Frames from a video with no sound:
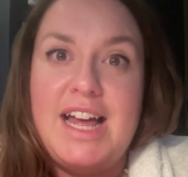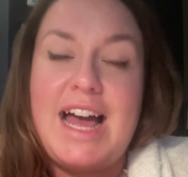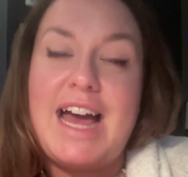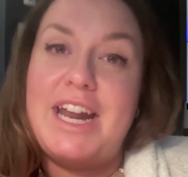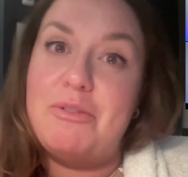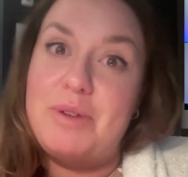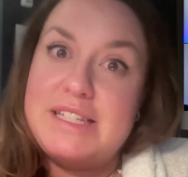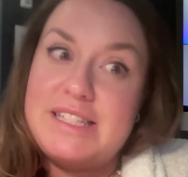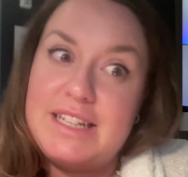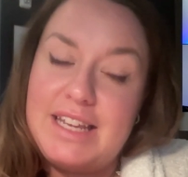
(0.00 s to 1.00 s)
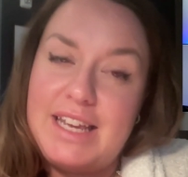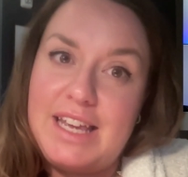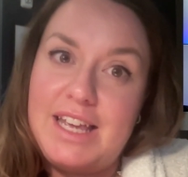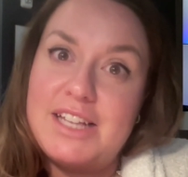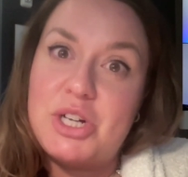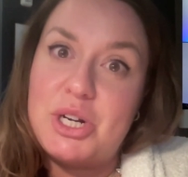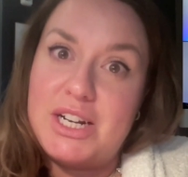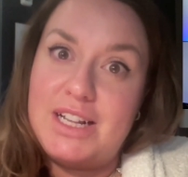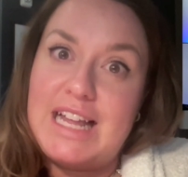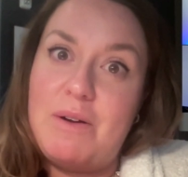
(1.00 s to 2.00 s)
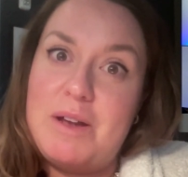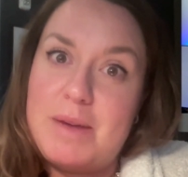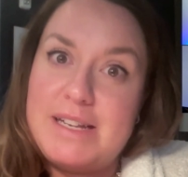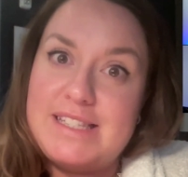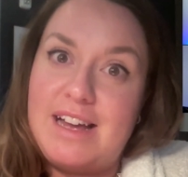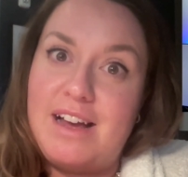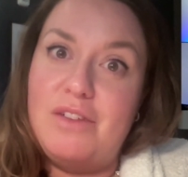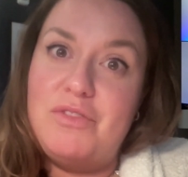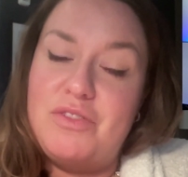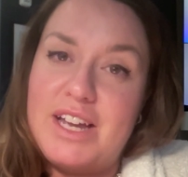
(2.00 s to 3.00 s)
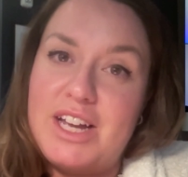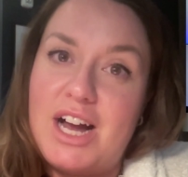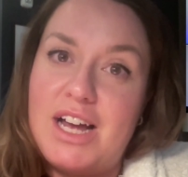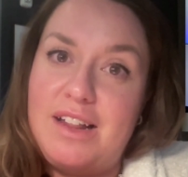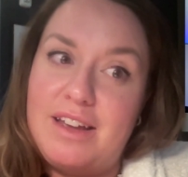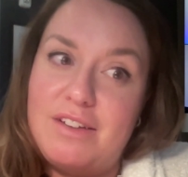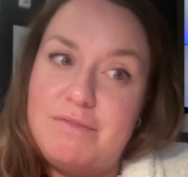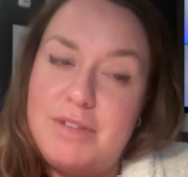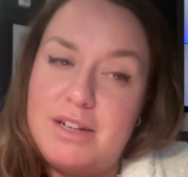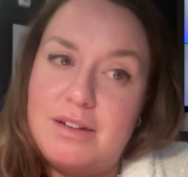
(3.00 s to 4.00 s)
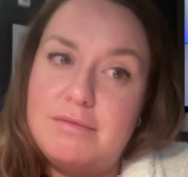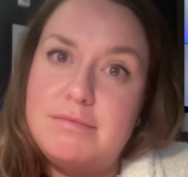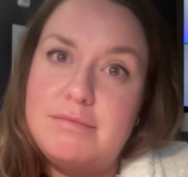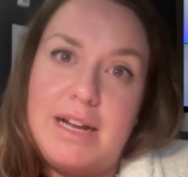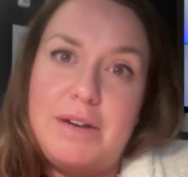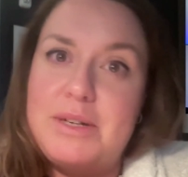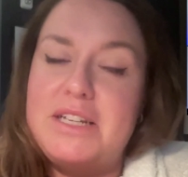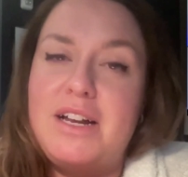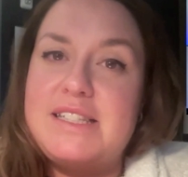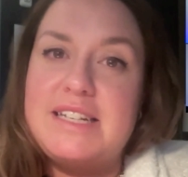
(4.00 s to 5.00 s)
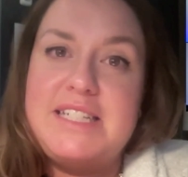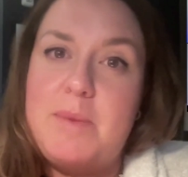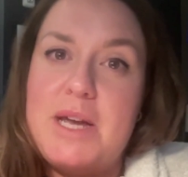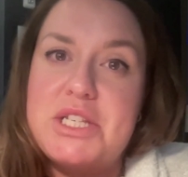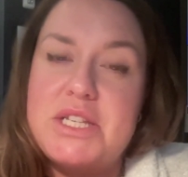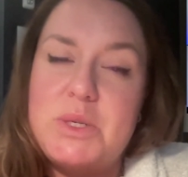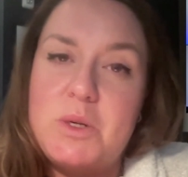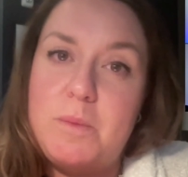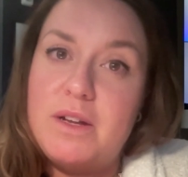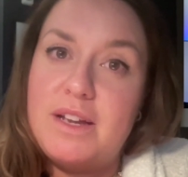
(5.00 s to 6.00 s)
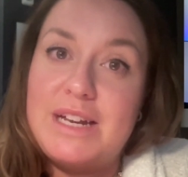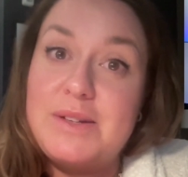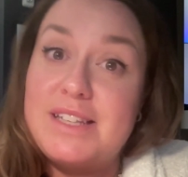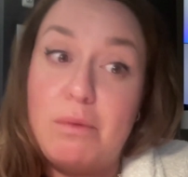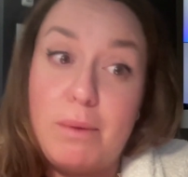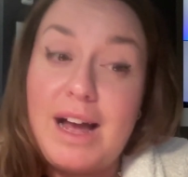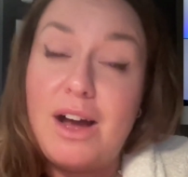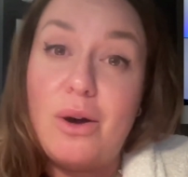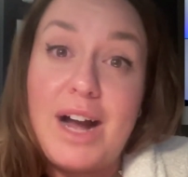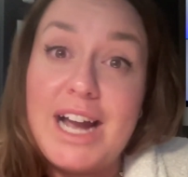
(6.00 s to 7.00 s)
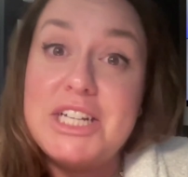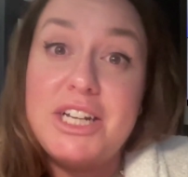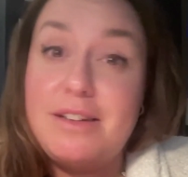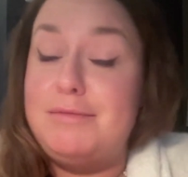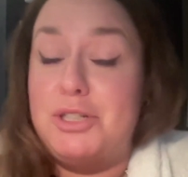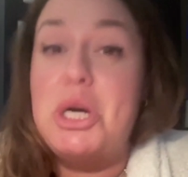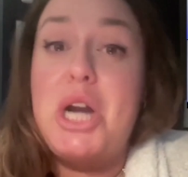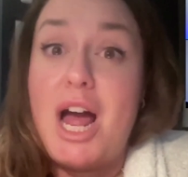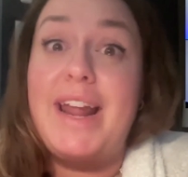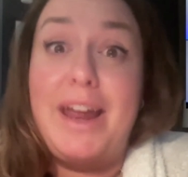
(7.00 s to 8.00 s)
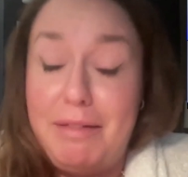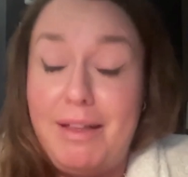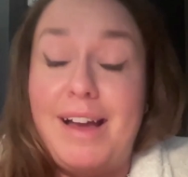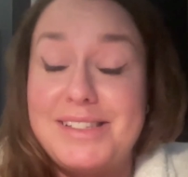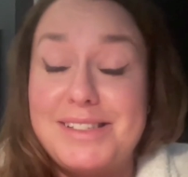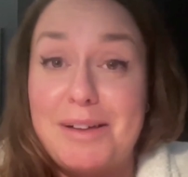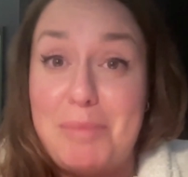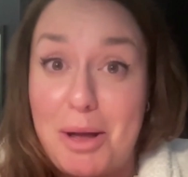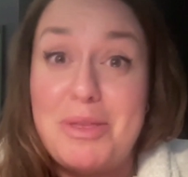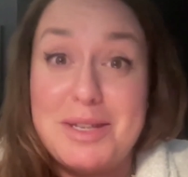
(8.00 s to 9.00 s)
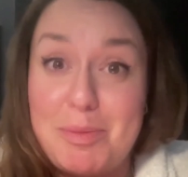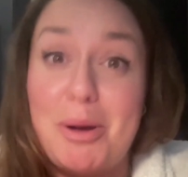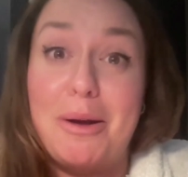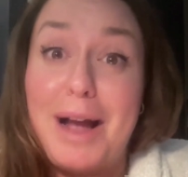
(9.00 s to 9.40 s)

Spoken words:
And I recently started allowing myself, if I got like I recently got 60 pages into a book and I was like, wow, I could not care less about this book.